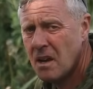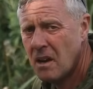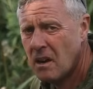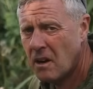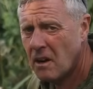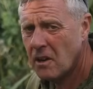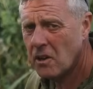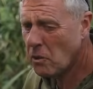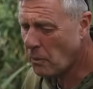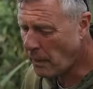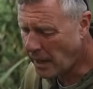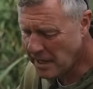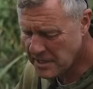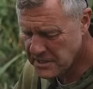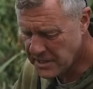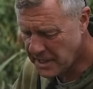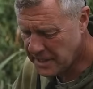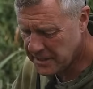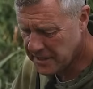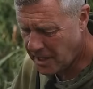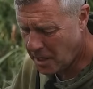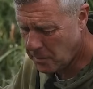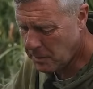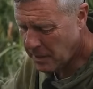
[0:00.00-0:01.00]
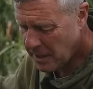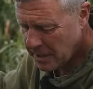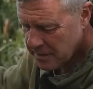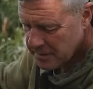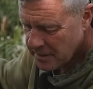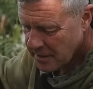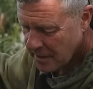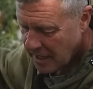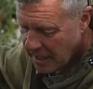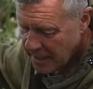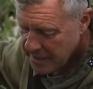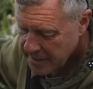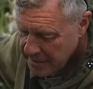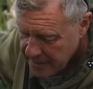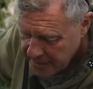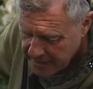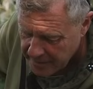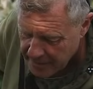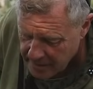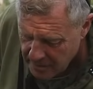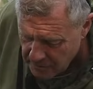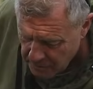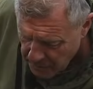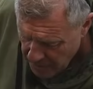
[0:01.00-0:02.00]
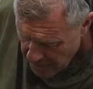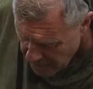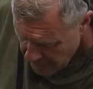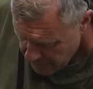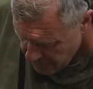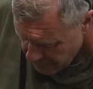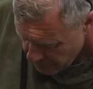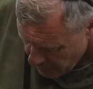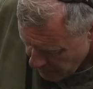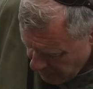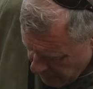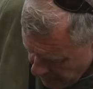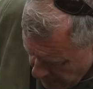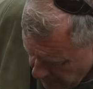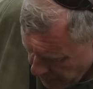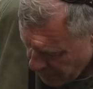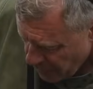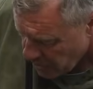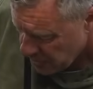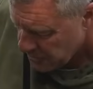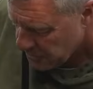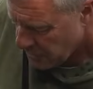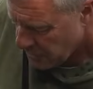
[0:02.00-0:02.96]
I always end up in the lake, wherever I